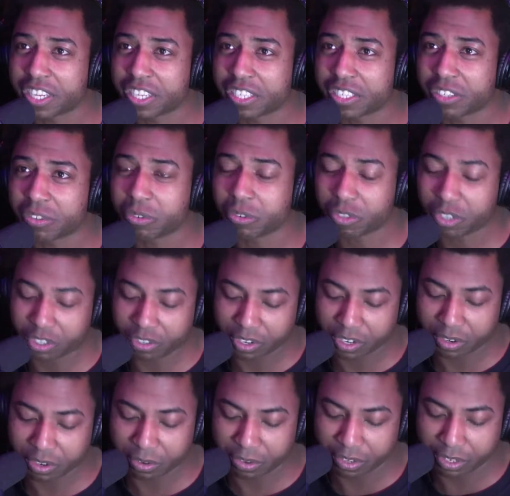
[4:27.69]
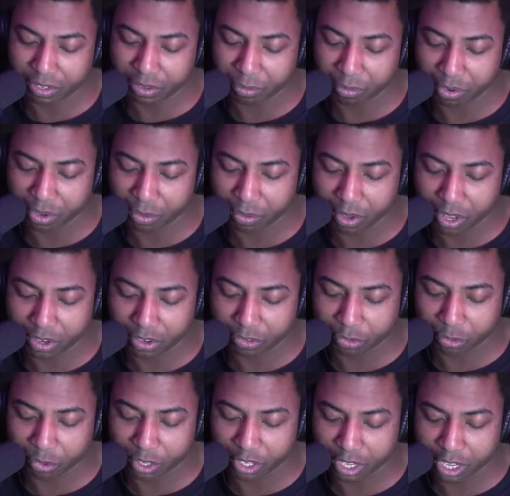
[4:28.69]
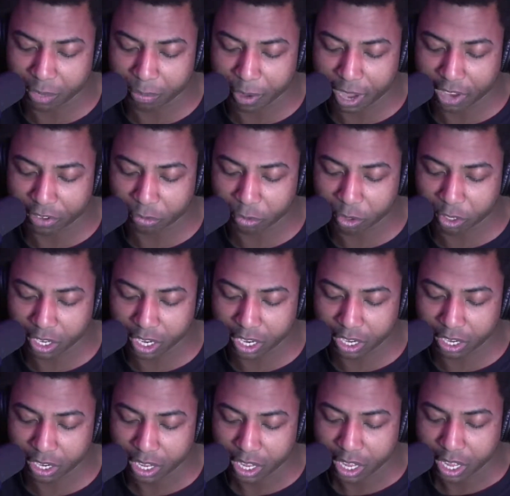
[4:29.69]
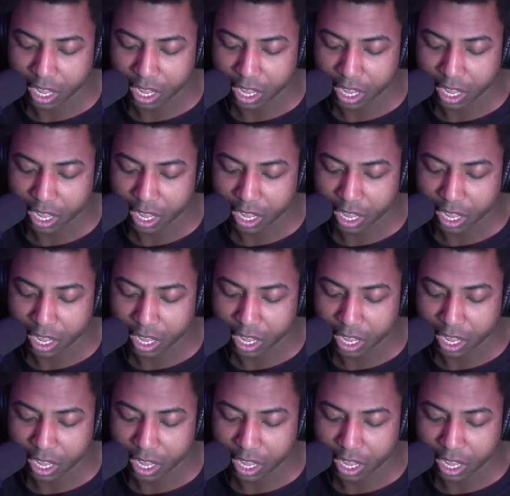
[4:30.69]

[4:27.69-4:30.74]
he did really well this week, past weekend.